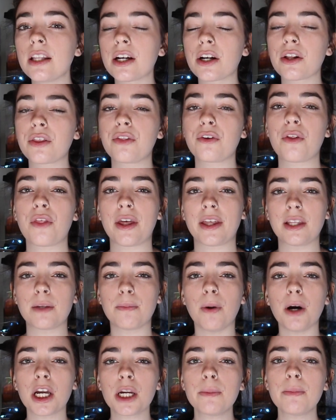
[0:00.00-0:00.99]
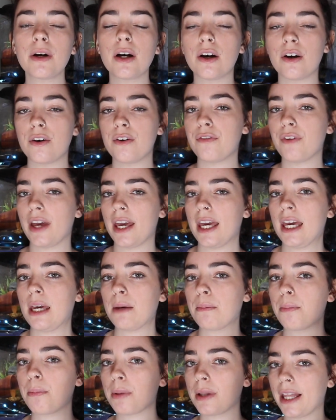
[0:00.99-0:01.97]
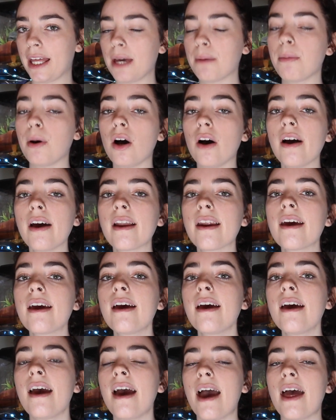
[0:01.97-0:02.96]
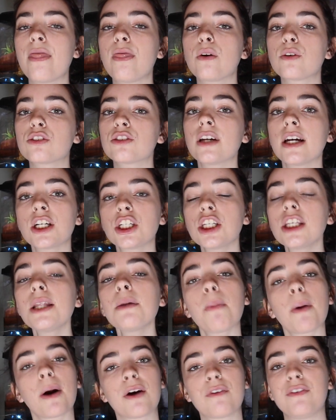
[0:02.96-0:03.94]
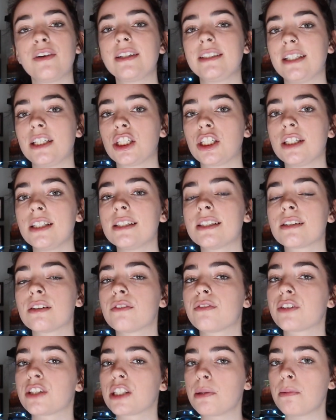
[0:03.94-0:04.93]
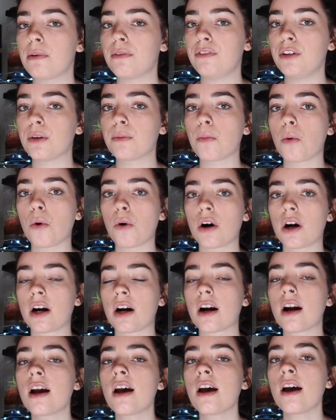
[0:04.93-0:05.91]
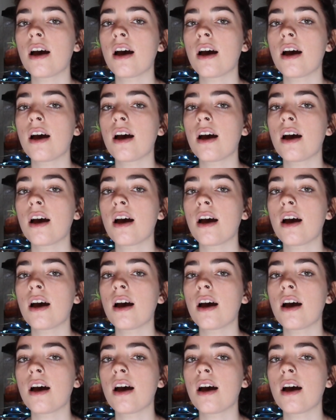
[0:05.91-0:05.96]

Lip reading: like they're like the bottom of a plant pot, and those are actually the perfect dishes for some of your more